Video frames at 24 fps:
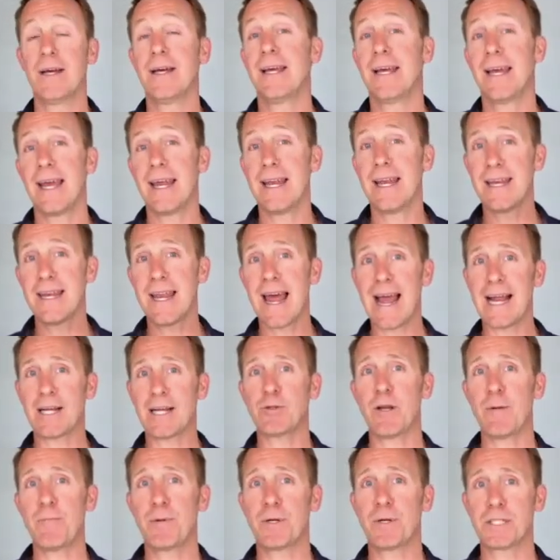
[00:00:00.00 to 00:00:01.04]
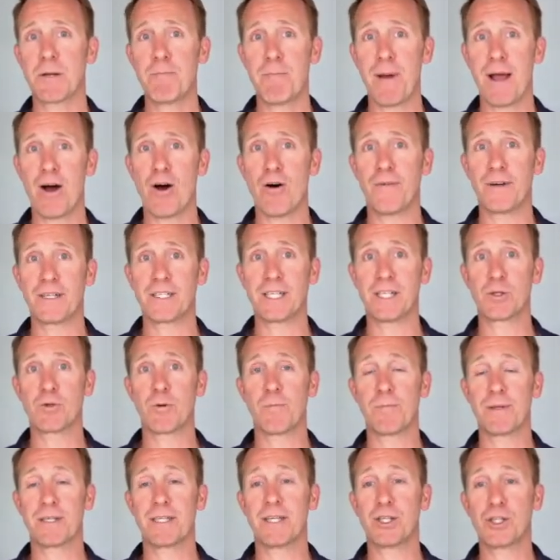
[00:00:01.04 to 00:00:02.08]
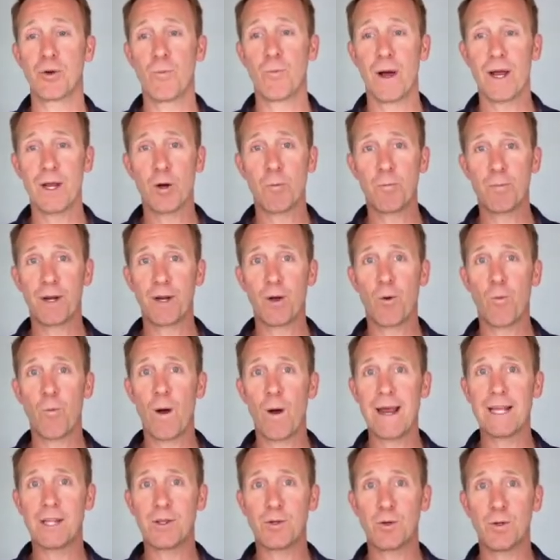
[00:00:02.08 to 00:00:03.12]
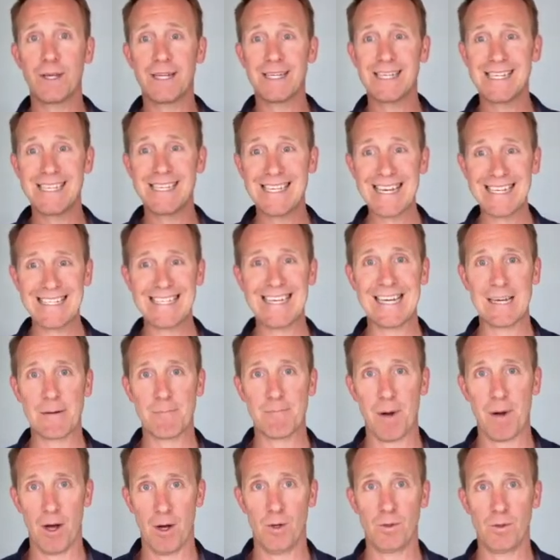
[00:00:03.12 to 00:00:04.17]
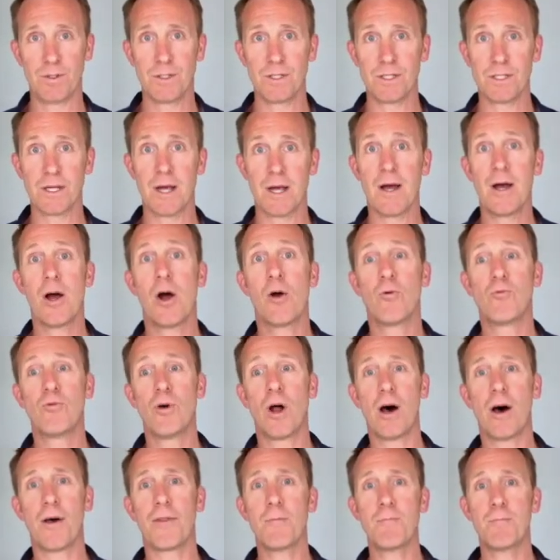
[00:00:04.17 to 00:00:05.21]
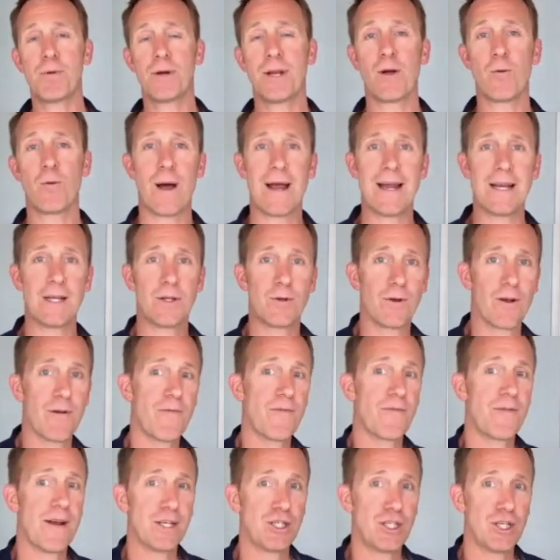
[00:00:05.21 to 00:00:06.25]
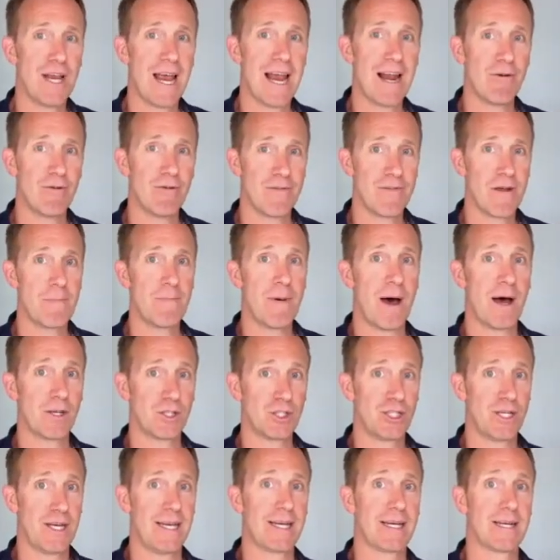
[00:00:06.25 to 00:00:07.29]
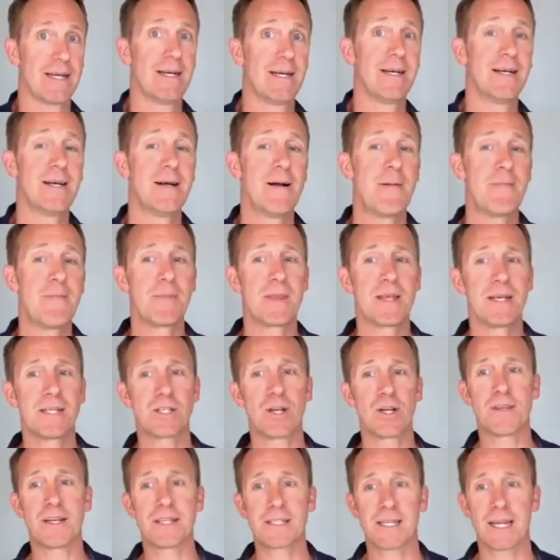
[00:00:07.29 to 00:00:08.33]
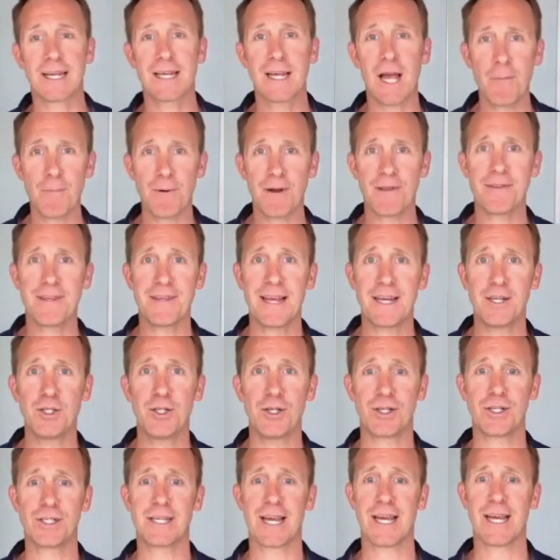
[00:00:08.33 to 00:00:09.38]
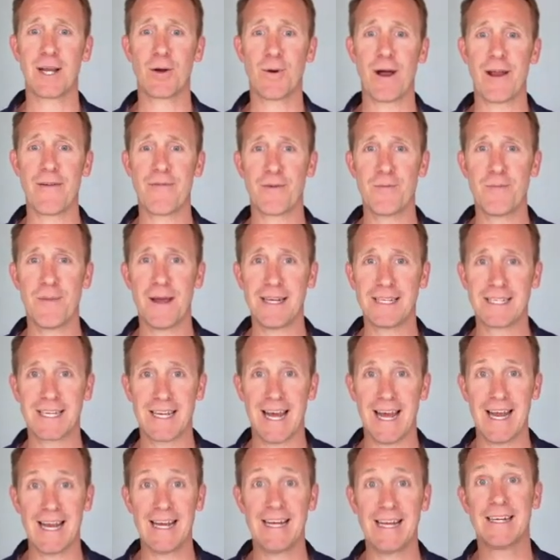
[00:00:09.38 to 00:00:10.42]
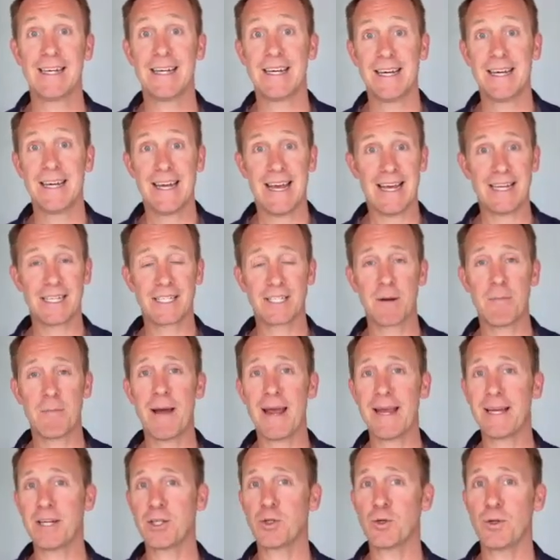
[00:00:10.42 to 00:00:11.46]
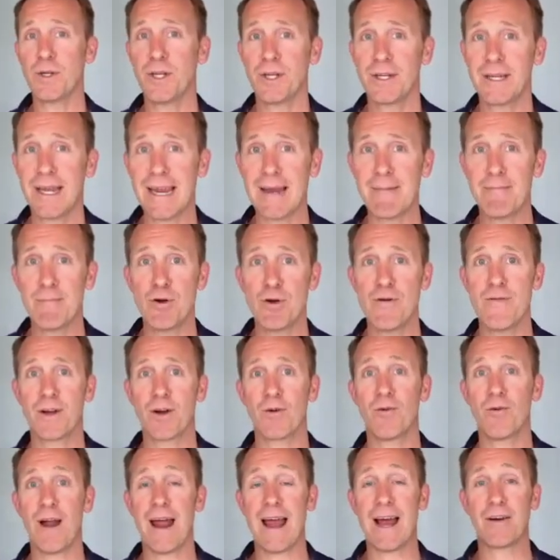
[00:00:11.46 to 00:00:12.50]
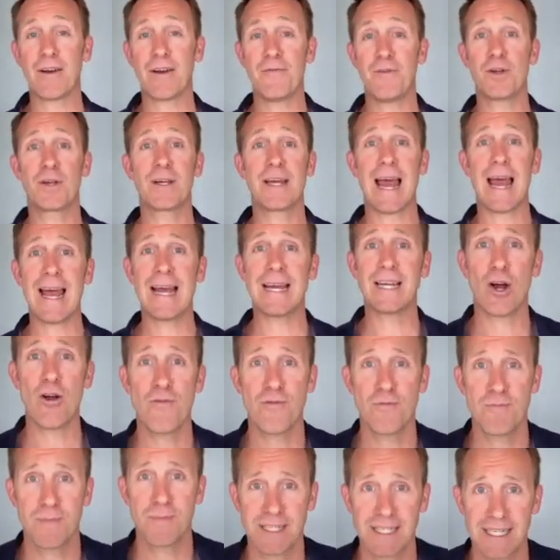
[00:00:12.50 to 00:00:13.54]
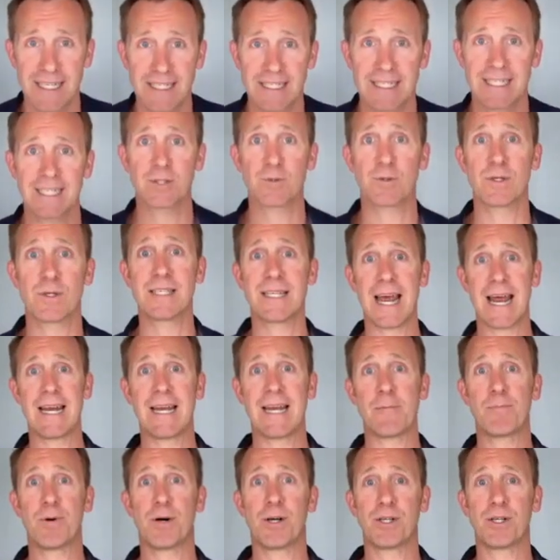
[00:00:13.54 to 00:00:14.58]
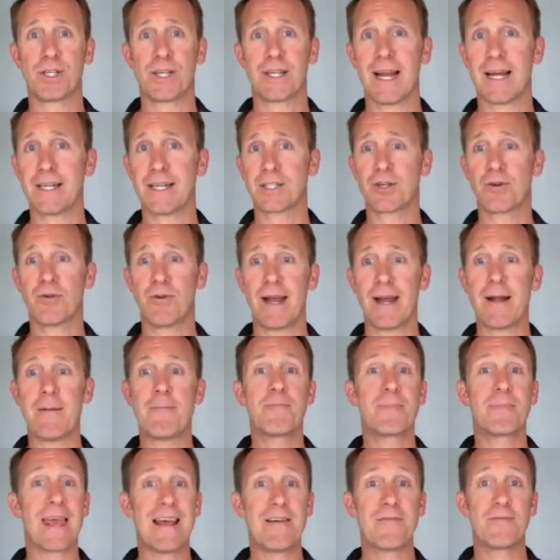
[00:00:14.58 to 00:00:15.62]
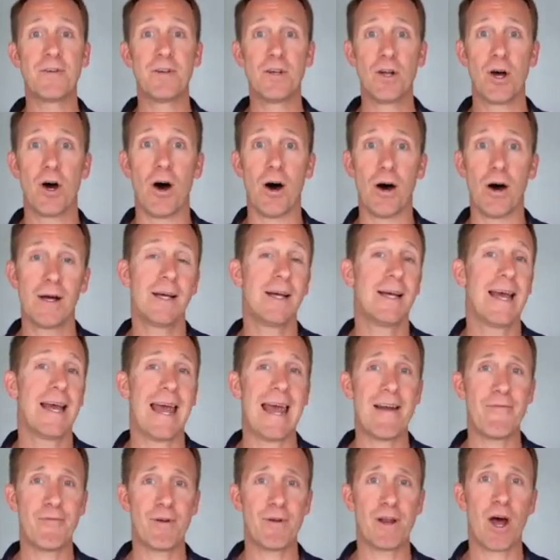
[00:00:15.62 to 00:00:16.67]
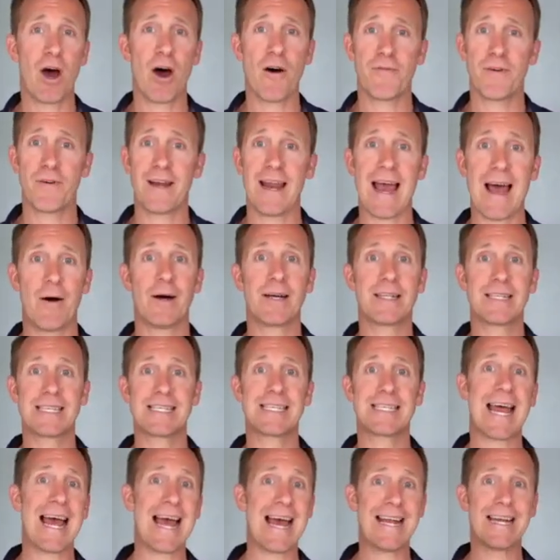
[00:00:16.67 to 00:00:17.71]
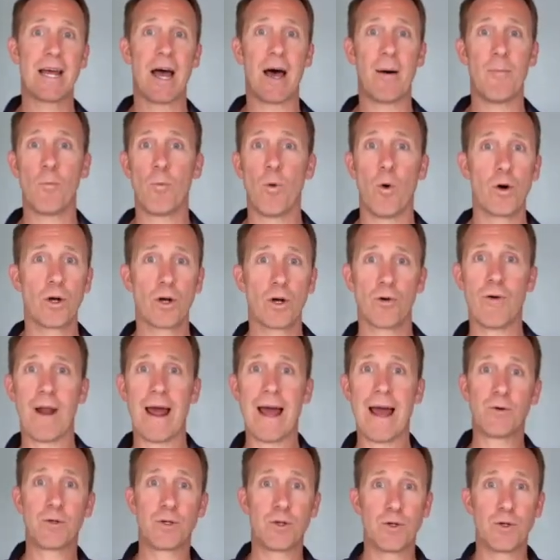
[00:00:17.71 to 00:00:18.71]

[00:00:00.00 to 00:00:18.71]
it naturally puts the pelvis into a position where you're putting weight through the sitting bones rather than putting weight through the fleshy area of your butt cheek. So there's a couple of things you can take away from me today. It's to make sure you keep moving around. If you can go from a sitting to a standing posture, that's great. If not, every half an hour, stand up, walk around, do